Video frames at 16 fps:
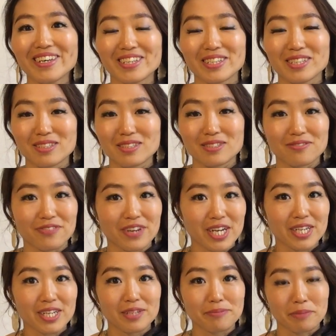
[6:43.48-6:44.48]
It is
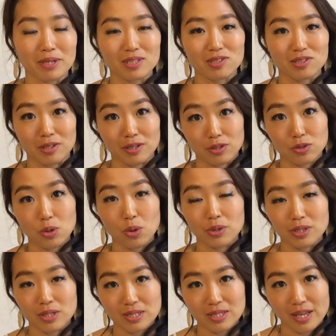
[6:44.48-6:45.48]
very much a
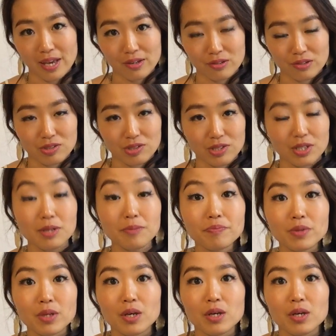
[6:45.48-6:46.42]
Taurus energy.